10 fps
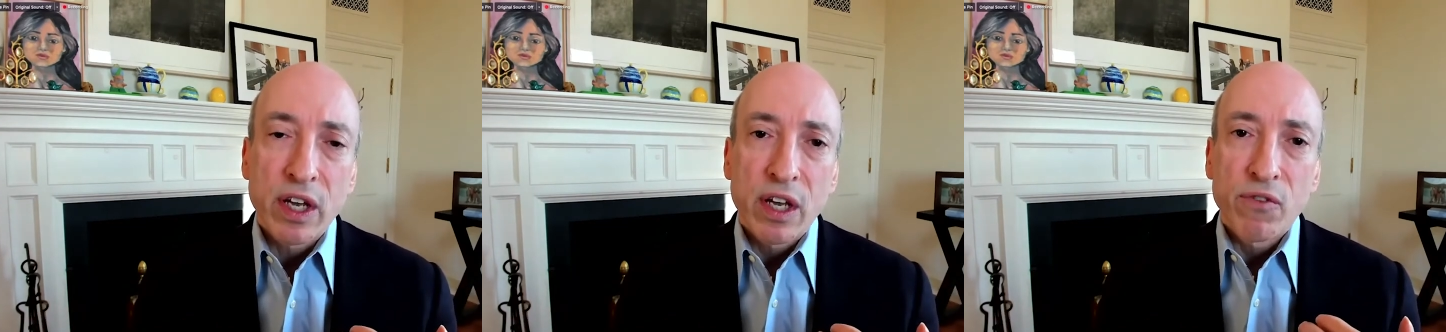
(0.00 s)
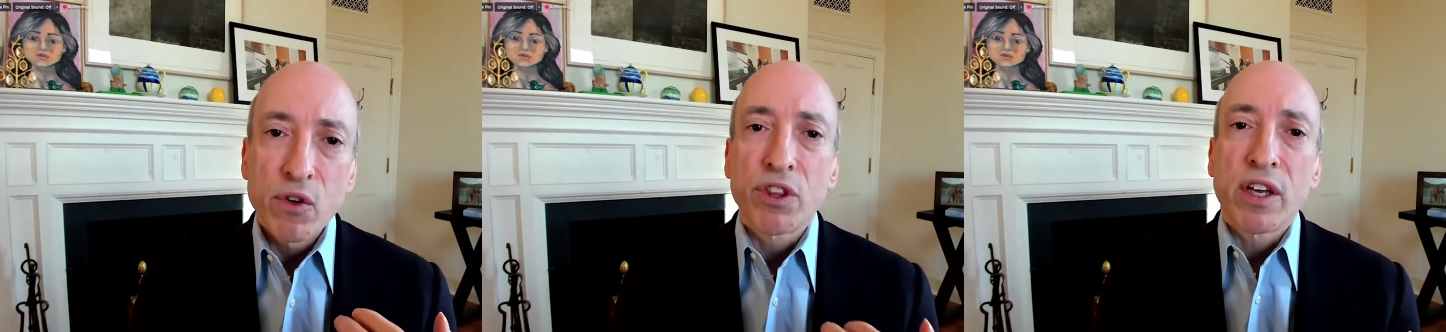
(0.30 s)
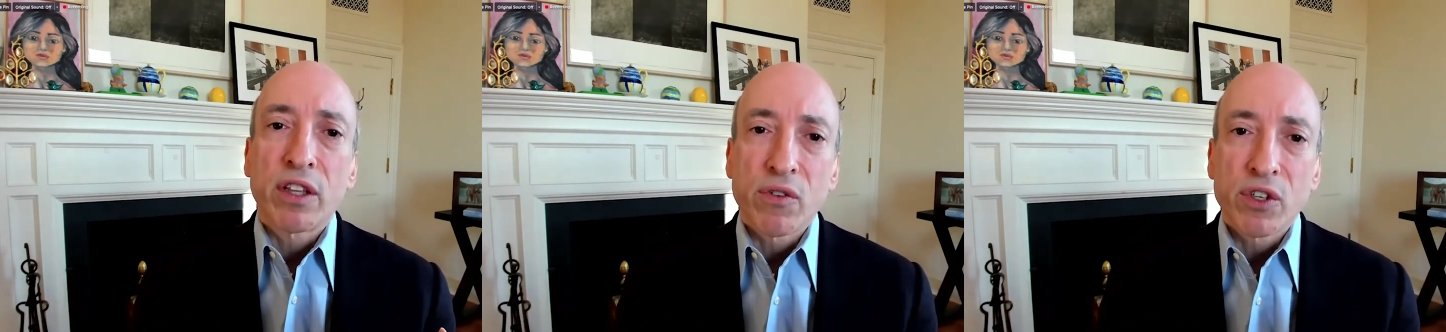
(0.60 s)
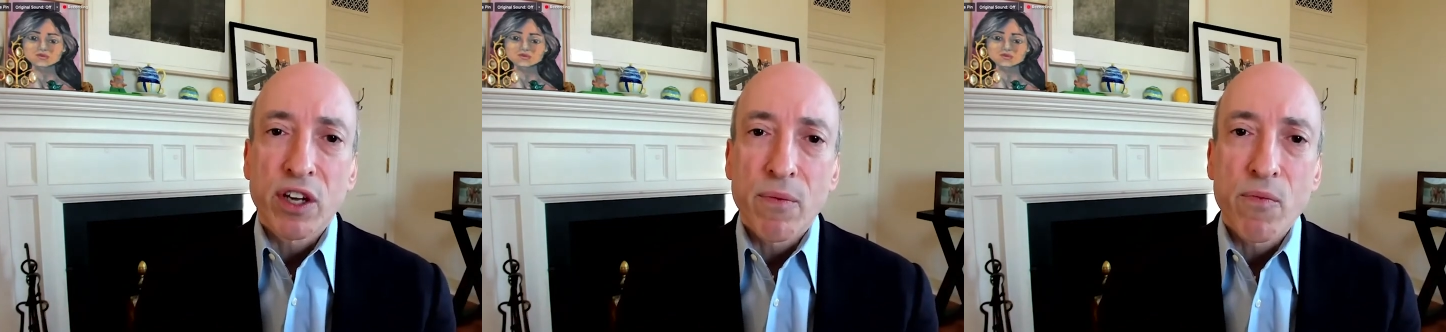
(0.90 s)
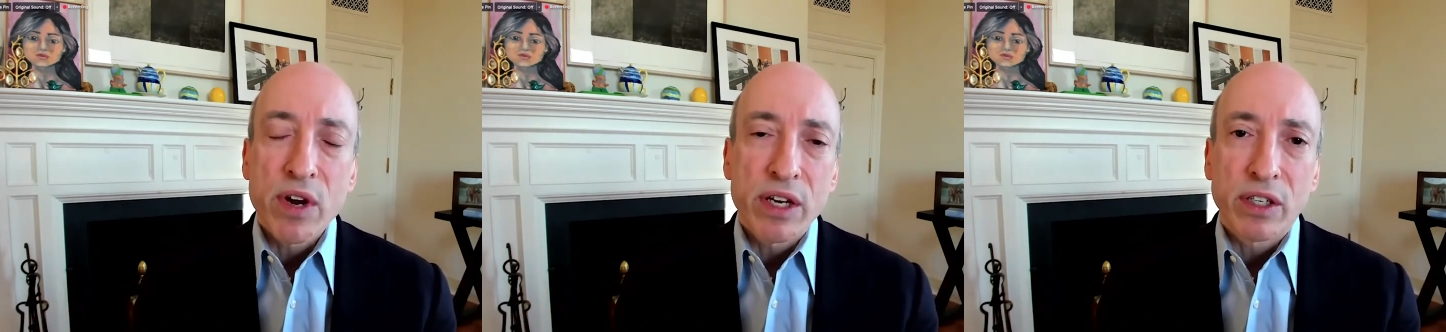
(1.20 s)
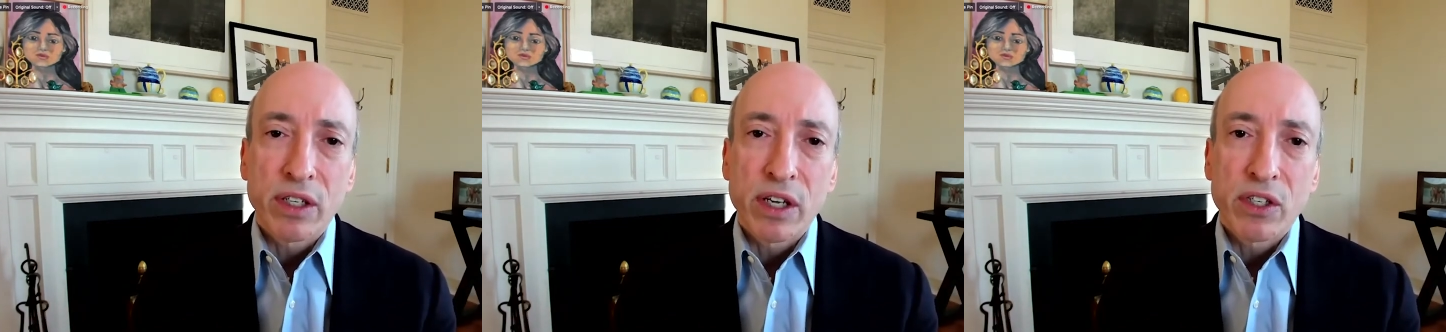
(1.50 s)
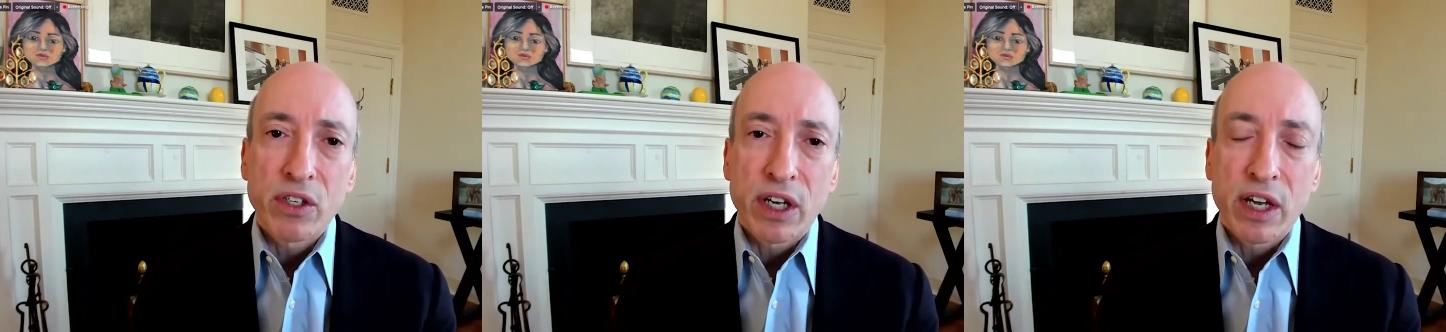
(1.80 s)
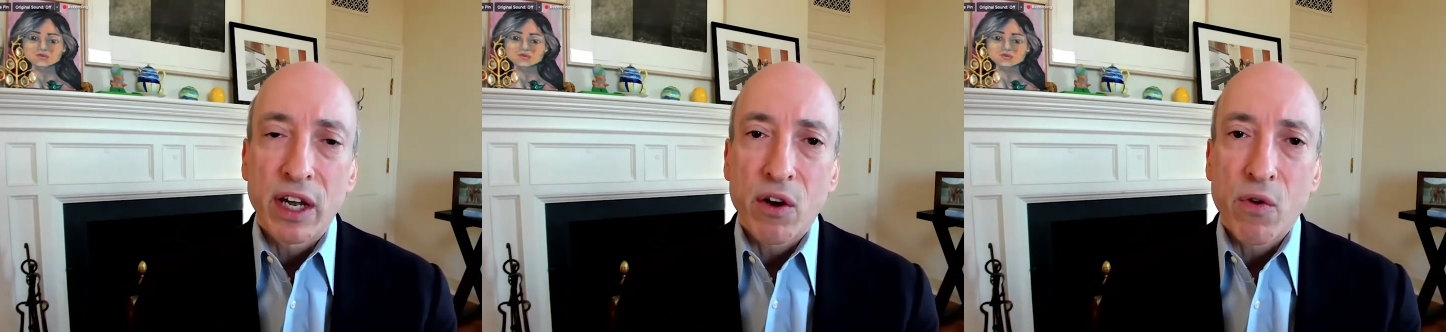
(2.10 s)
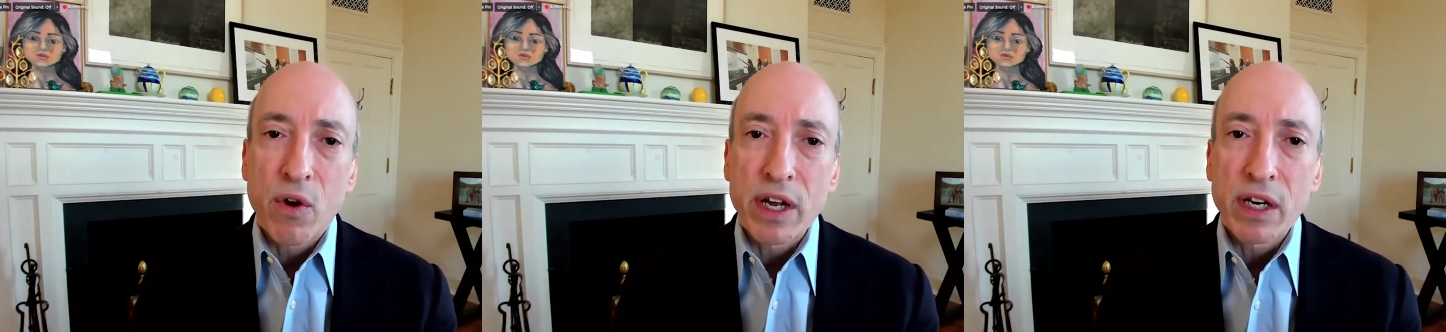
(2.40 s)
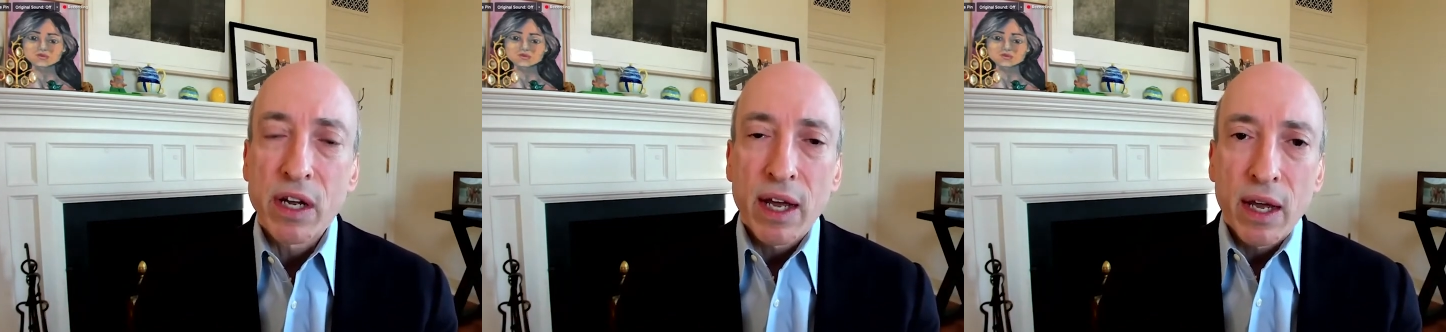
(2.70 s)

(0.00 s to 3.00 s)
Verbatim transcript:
Speaker 1: If you think there's some reason that you can't quite